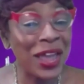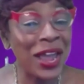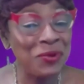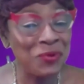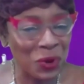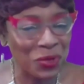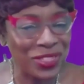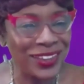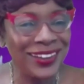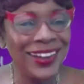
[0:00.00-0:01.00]
and
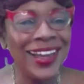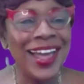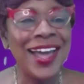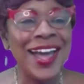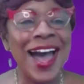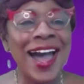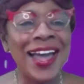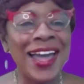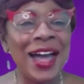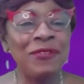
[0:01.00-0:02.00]
worth,
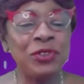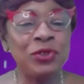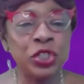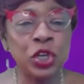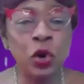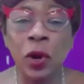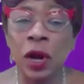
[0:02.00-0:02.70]
I have to show